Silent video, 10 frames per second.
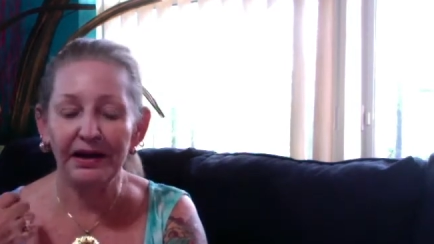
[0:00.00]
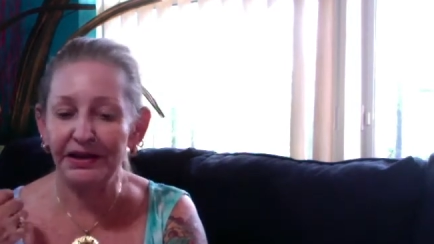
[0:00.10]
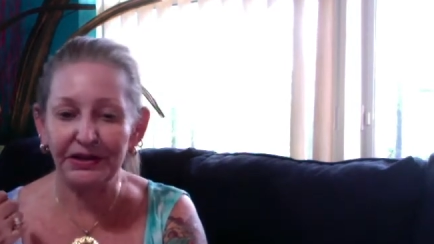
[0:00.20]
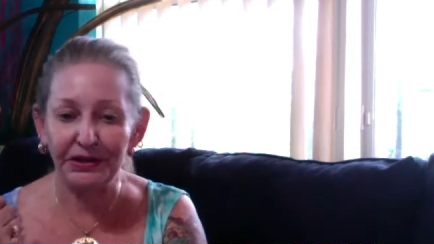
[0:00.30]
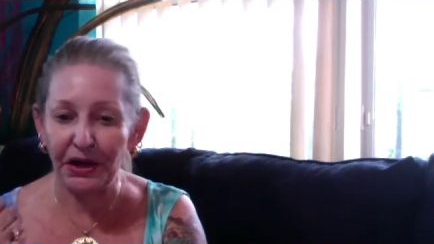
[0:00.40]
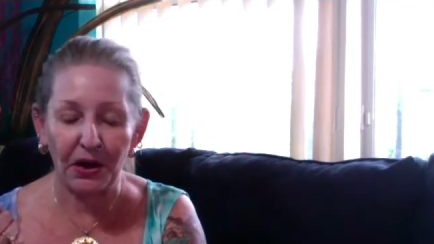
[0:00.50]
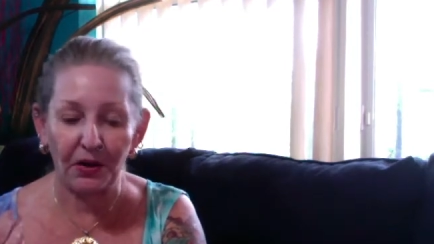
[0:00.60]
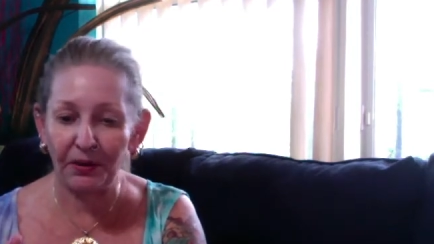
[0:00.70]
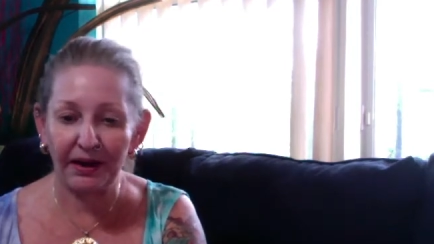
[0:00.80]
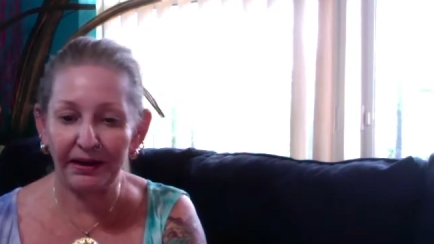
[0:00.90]

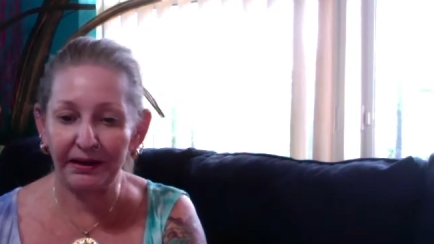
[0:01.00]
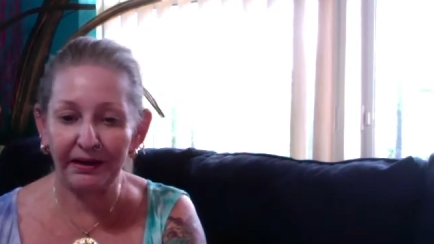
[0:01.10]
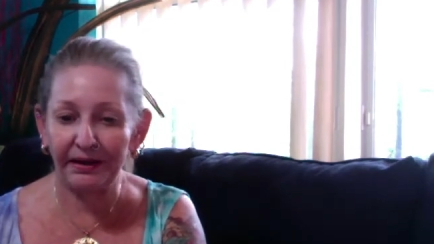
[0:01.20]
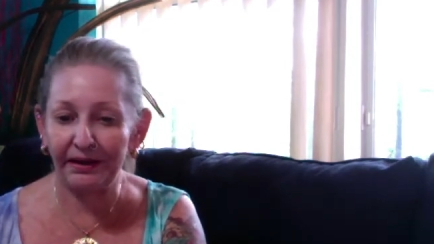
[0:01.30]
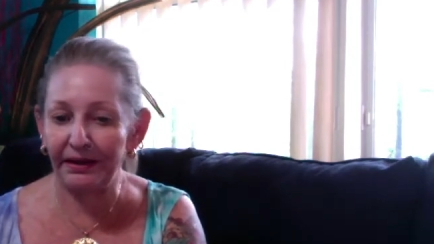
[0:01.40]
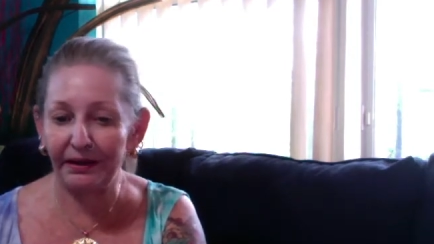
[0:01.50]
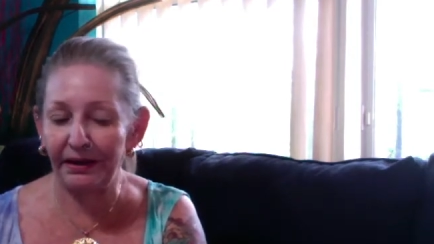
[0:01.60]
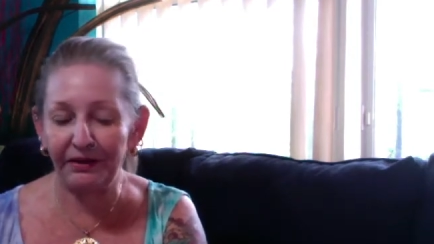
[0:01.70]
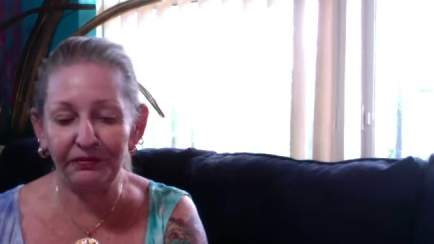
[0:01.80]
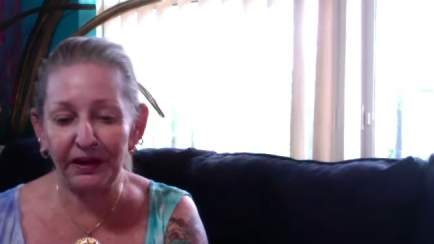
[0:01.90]

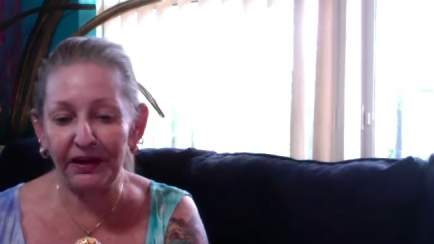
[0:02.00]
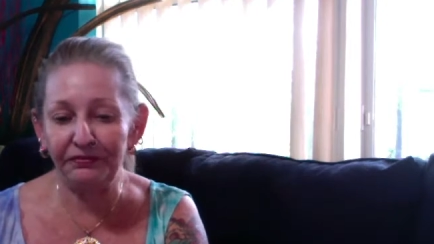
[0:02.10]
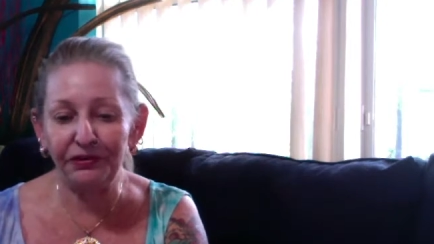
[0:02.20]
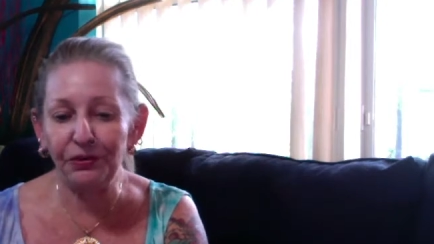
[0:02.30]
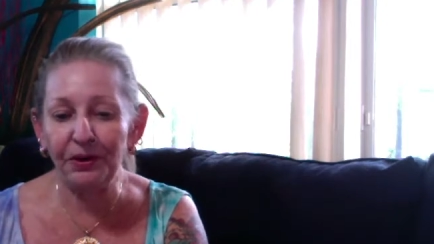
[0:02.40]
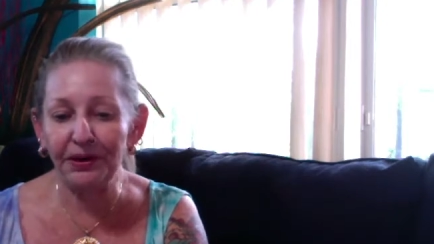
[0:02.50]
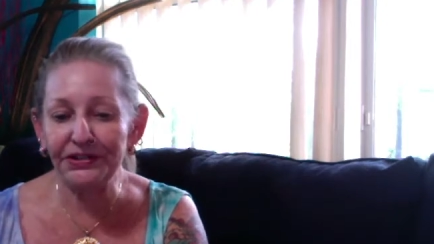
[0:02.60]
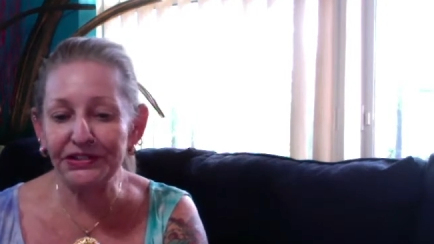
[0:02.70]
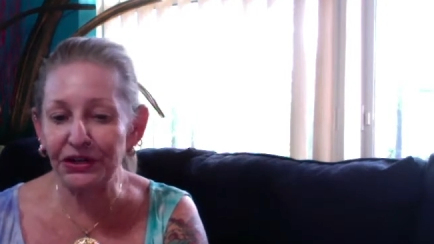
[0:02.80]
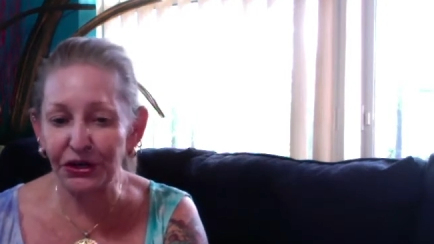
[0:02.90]
if you are
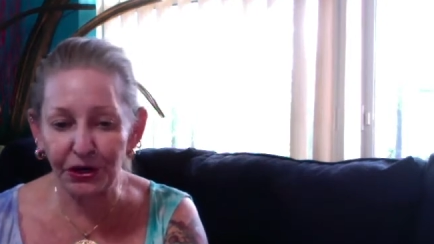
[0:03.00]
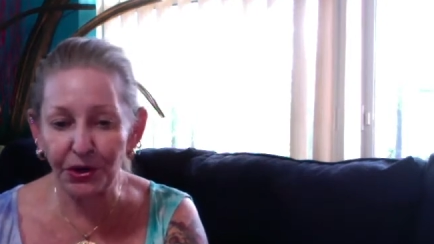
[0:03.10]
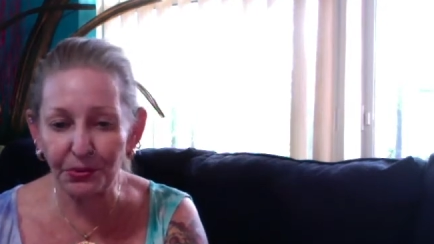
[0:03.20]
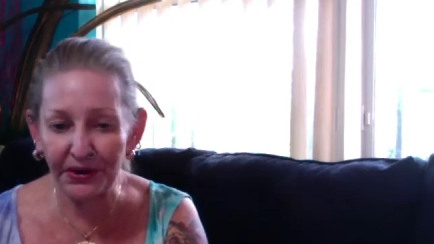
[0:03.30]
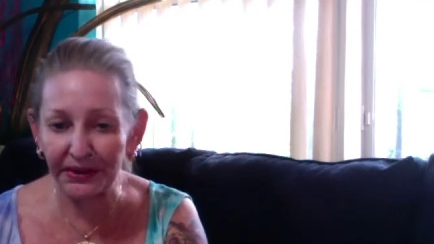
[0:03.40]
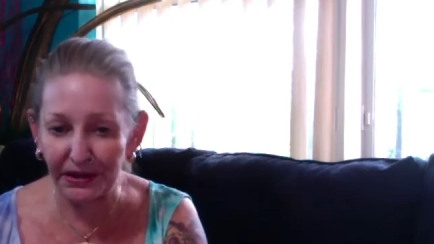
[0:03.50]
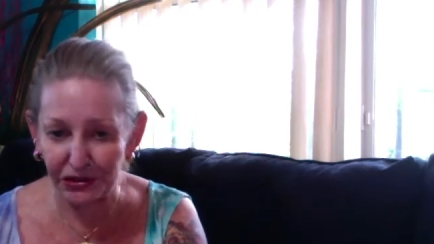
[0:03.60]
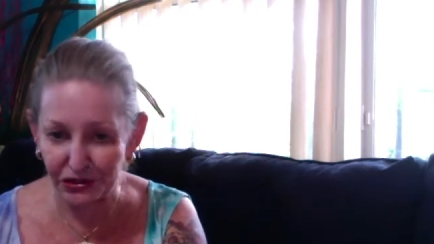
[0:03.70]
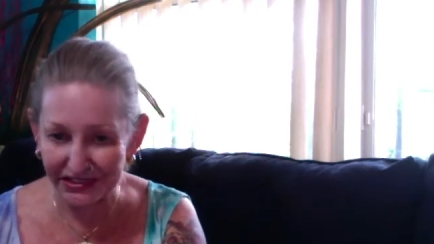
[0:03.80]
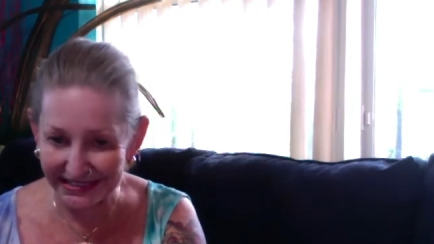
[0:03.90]
secure within
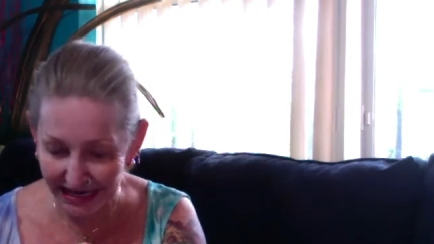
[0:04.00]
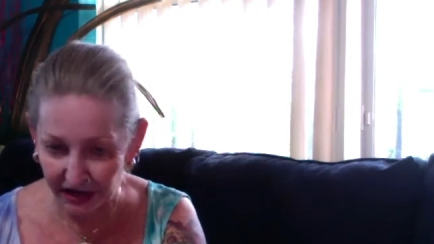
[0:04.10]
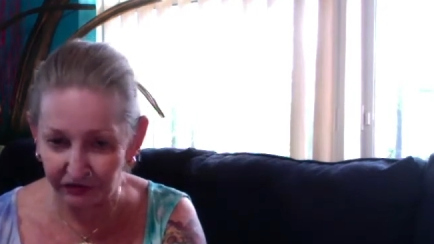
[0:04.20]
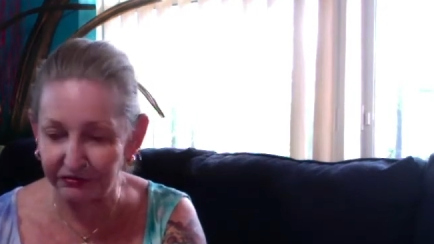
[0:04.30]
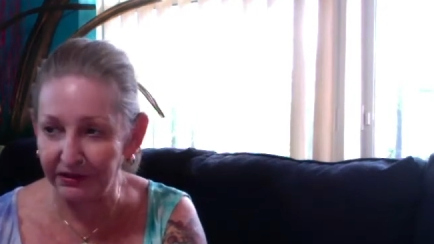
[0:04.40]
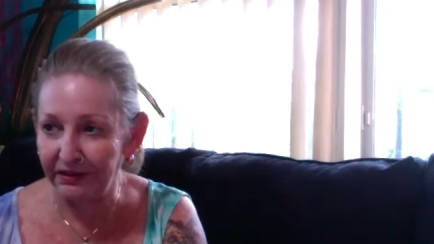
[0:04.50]
yourself,